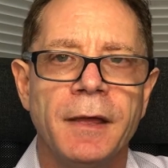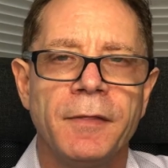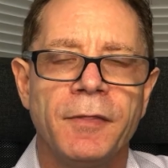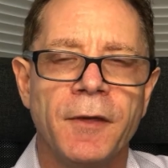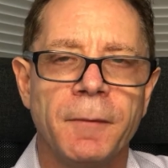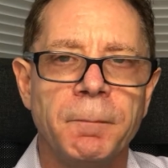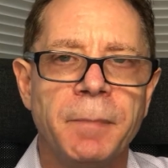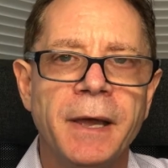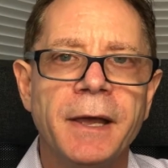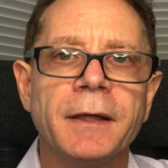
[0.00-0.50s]

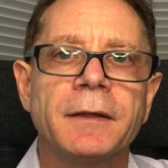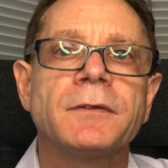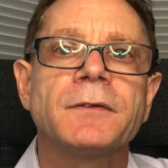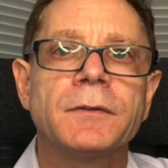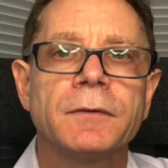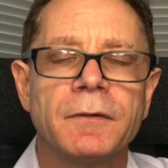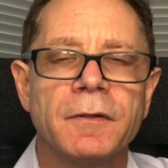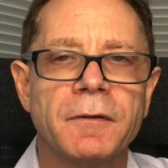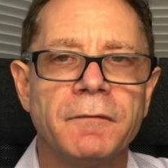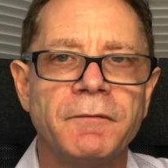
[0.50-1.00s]
The
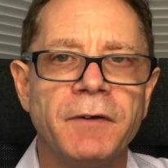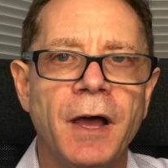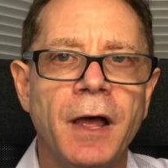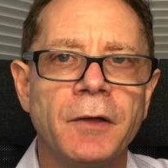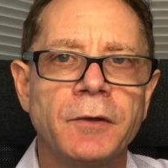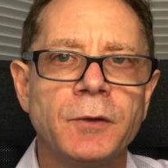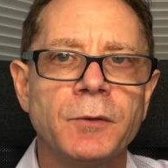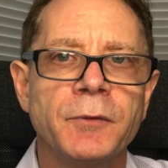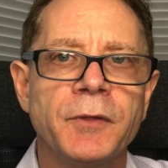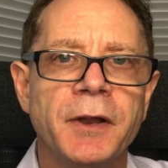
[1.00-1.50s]
bet, the
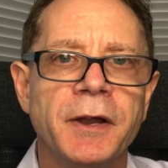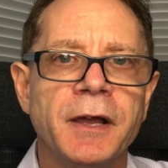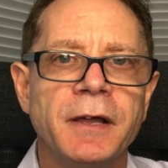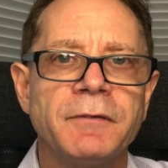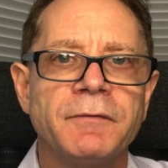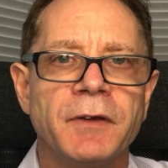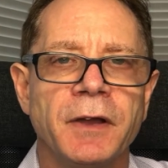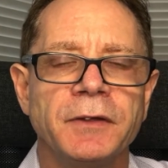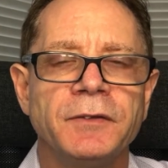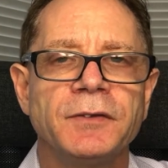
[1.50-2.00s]
value that
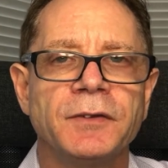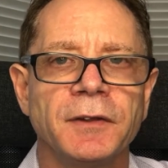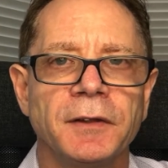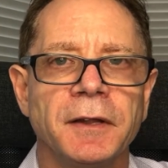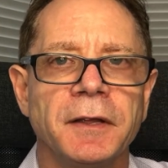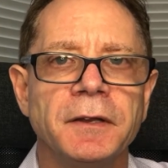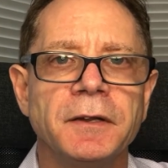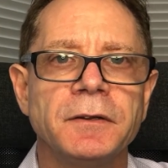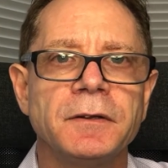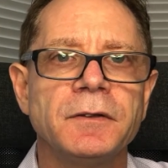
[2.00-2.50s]
I've
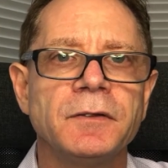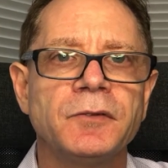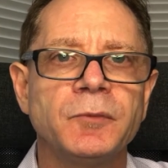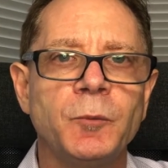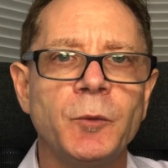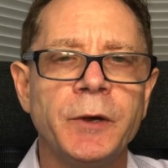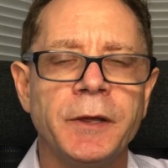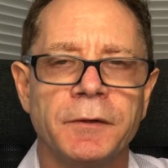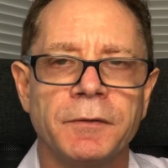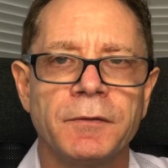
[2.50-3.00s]
isolated is
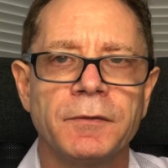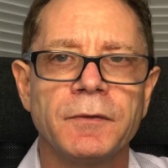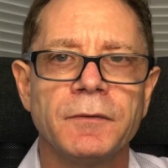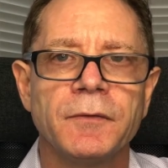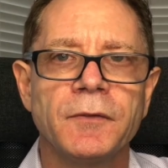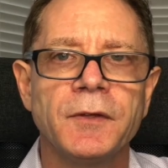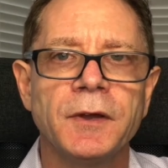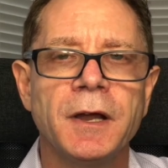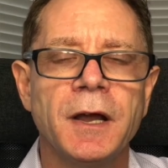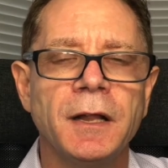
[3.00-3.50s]
with
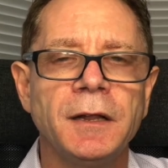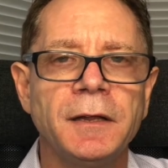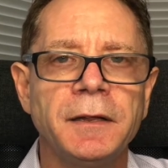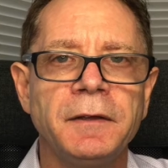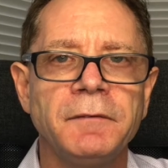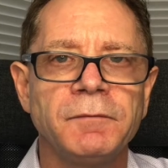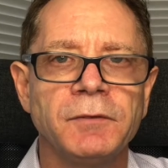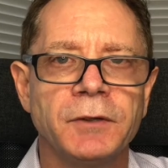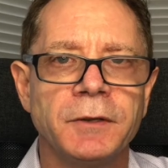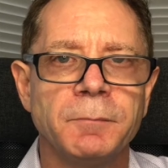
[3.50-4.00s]
the
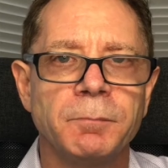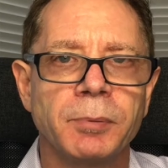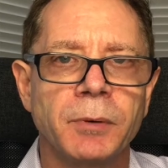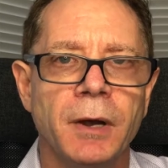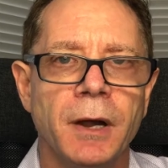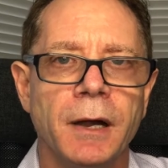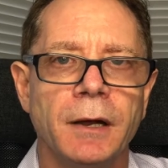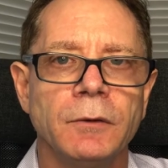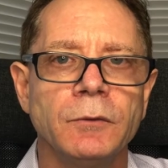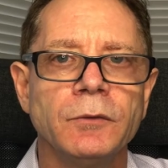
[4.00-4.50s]
Cleveland
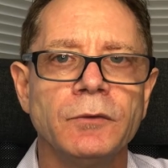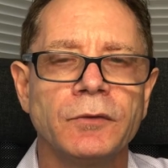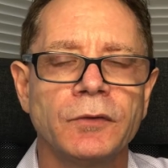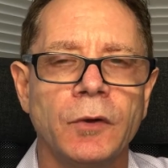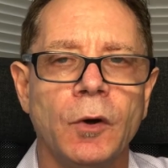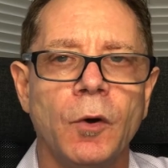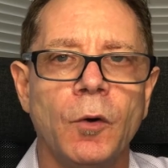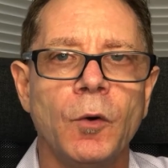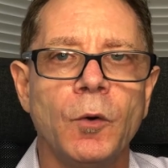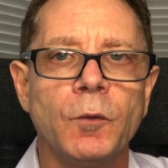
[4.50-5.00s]

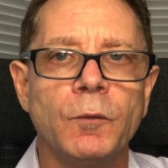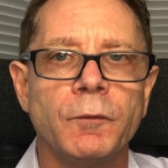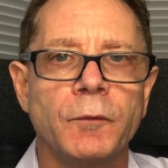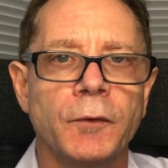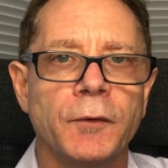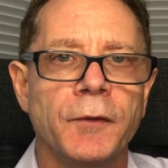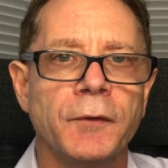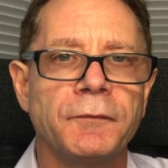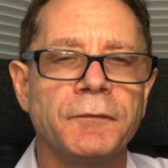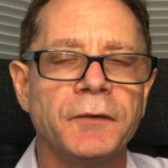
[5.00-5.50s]
Browns
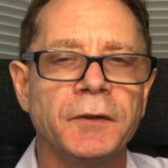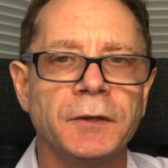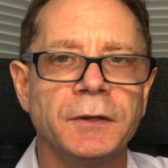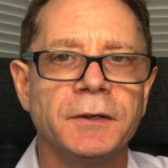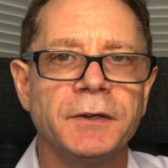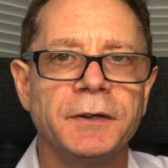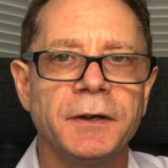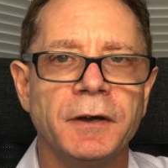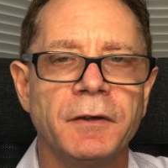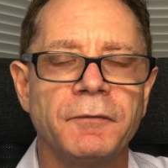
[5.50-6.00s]
over the
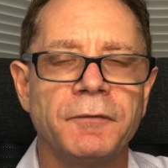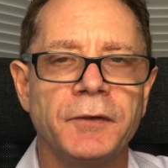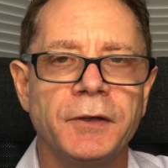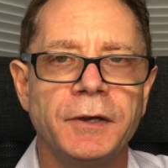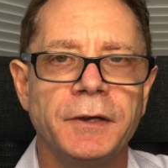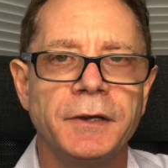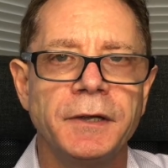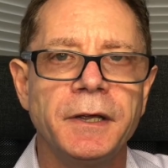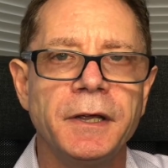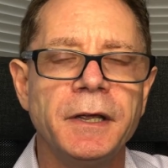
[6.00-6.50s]

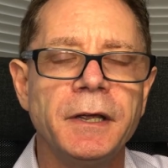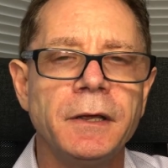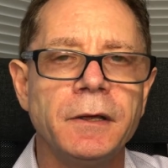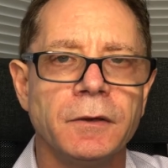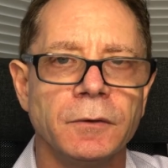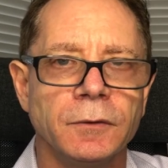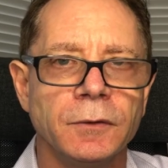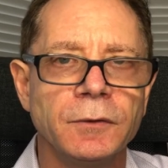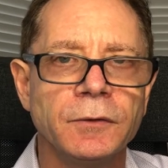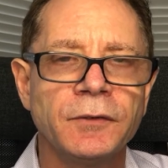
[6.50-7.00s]
Philadelphia
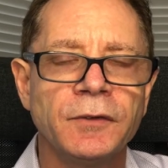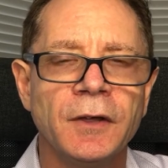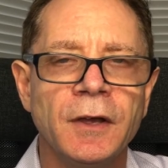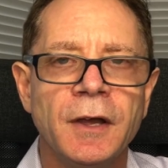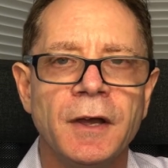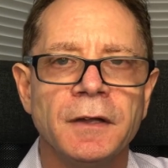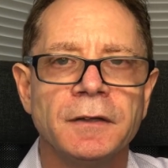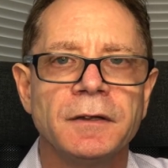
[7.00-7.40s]
Eagles.